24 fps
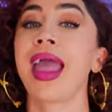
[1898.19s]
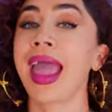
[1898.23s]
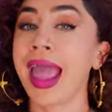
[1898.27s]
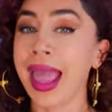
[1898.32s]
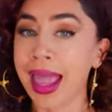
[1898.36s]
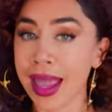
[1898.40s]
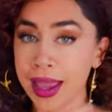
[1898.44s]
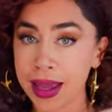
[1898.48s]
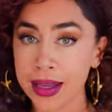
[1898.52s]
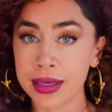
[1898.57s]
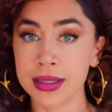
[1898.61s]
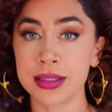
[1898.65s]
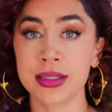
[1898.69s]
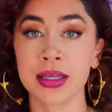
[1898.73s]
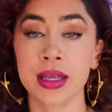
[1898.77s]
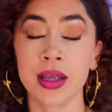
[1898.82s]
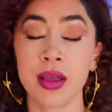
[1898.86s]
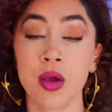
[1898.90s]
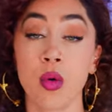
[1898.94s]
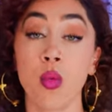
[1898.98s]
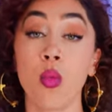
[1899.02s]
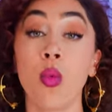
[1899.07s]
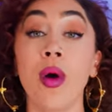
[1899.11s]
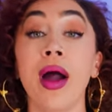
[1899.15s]
And
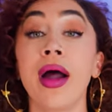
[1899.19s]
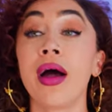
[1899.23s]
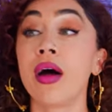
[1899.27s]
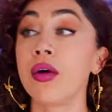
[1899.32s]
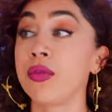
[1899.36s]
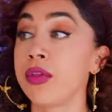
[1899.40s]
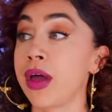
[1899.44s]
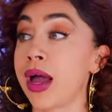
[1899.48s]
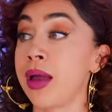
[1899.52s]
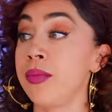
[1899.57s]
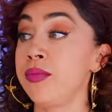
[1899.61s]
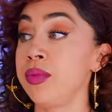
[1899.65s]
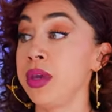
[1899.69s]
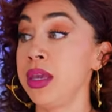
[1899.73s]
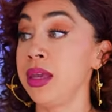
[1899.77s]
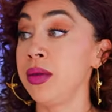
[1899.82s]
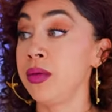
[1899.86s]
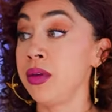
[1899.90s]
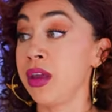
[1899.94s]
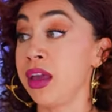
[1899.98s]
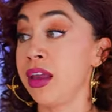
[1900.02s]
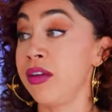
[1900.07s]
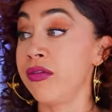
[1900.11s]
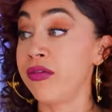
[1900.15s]
while I'm
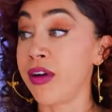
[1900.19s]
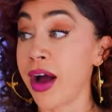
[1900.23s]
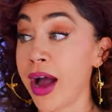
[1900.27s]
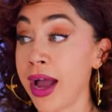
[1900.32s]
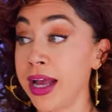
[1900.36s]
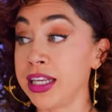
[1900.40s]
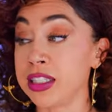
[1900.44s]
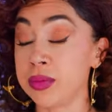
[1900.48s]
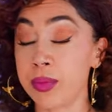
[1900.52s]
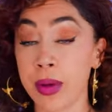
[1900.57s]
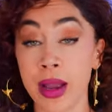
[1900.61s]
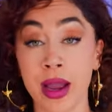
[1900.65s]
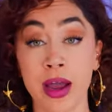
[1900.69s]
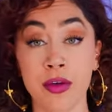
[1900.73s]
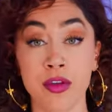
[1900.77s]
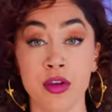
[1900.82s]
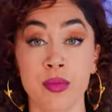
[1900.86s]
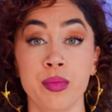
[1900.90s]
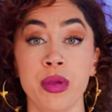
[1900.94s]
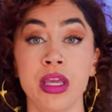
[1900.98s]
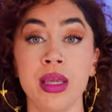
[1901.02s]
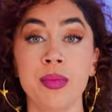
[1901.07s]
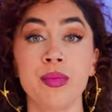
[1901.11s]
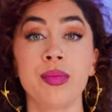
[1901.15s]
being advised by
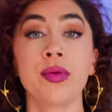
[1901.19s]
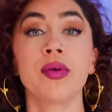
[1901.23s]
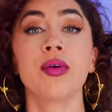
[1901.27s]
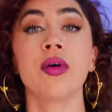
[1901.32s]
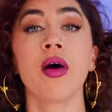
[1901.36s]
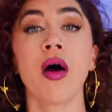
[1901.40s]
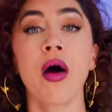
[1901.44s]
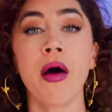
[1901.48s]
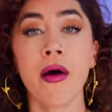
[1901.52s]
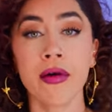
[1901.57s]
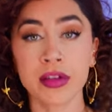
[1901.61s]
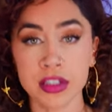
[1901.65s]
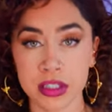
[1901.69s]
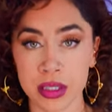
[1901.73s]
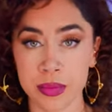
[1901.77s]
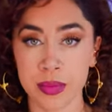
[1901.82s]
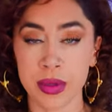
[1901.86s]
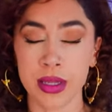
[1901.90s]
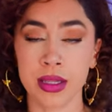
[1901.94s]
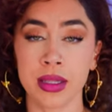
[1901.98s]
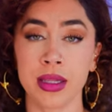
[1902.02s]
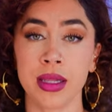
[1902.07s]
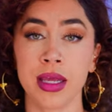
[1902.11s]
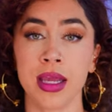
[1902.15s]
other people,
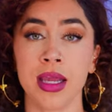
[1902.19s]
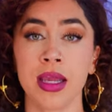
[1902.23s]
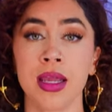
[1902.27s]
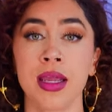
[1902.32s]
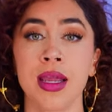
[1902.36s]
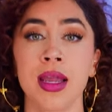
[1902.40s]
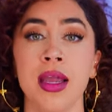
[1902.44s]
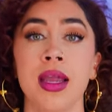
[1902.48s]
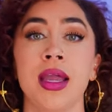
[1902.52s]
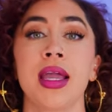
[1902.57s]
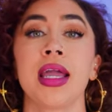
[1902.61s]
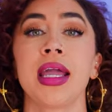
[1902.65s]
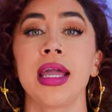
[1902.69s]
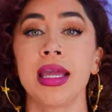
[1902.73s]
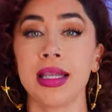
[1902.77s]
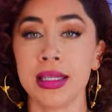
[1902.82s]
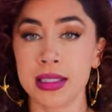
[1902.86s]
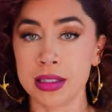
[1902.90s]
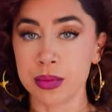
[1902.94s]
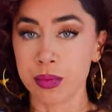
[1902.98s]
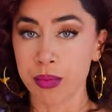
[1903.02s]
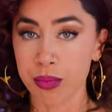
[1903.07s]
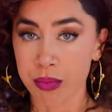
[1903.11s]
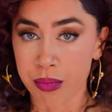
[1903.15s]
ultimately
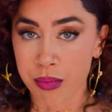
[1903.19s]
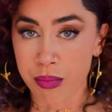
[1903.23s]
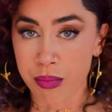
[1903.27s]
it's